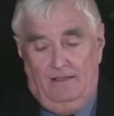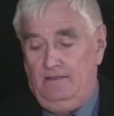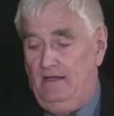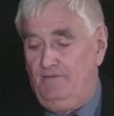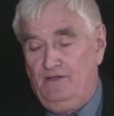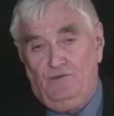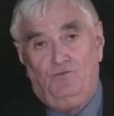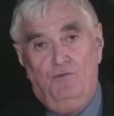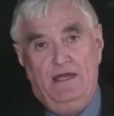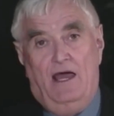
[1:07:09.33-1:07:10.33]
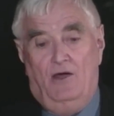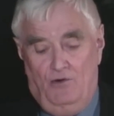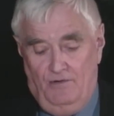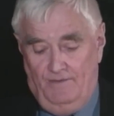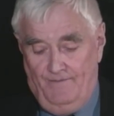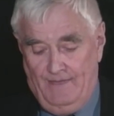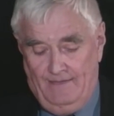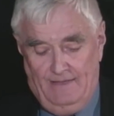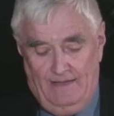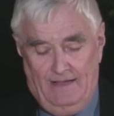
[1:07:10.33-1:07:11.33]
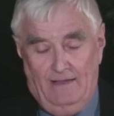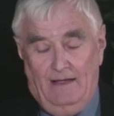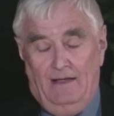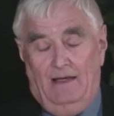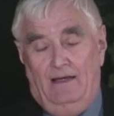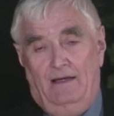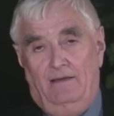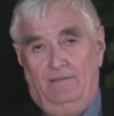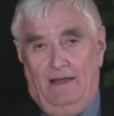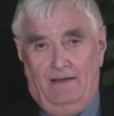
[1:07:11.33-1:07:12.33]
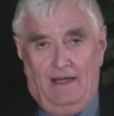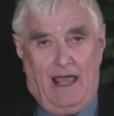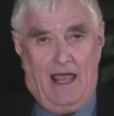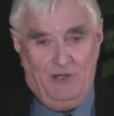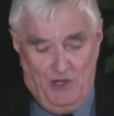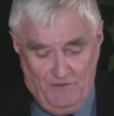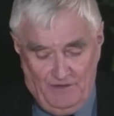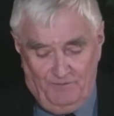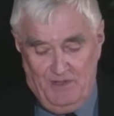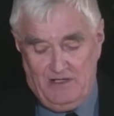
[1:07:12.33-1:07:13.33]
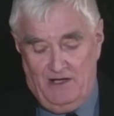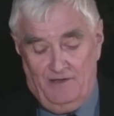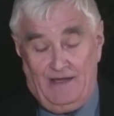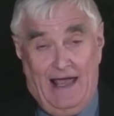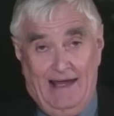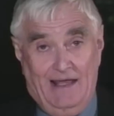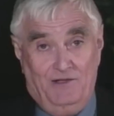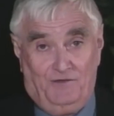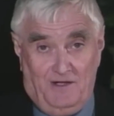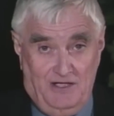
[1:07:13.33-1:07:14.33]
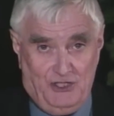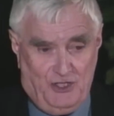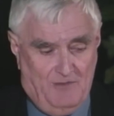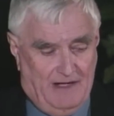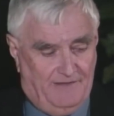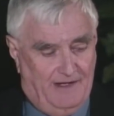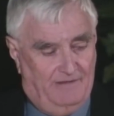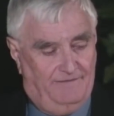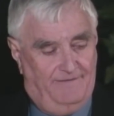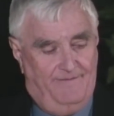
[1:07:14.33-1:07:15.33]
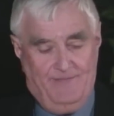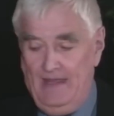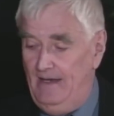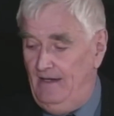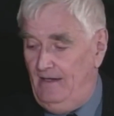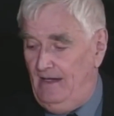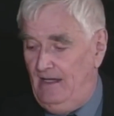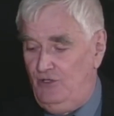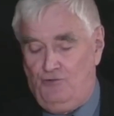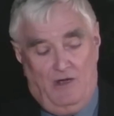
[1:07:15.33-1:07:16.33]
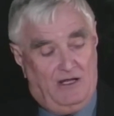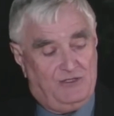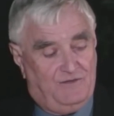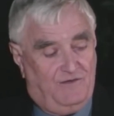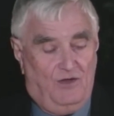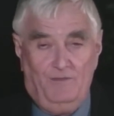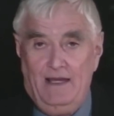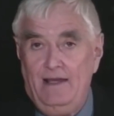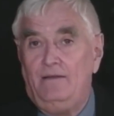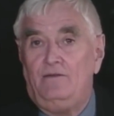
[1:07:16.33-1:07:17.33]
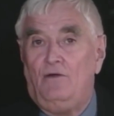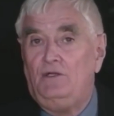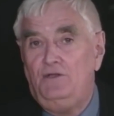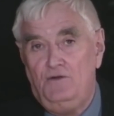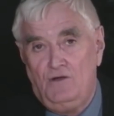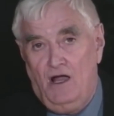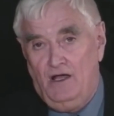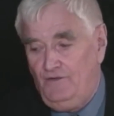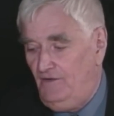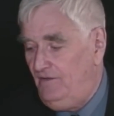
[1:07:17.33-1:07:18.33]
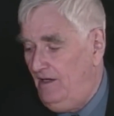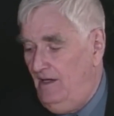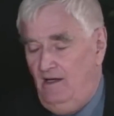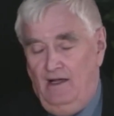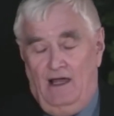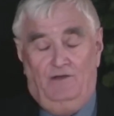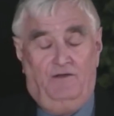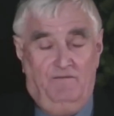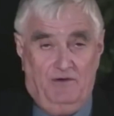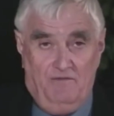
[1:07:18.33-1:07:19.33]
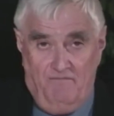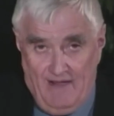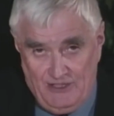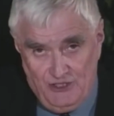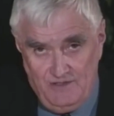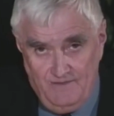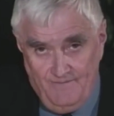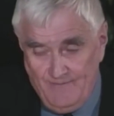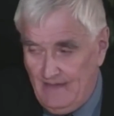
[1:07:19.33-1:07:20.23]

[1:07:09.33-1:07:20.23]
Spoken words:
Now this we know, I know this because I had this condition myself, and the urologist told me there are only 2 causes, a severe infection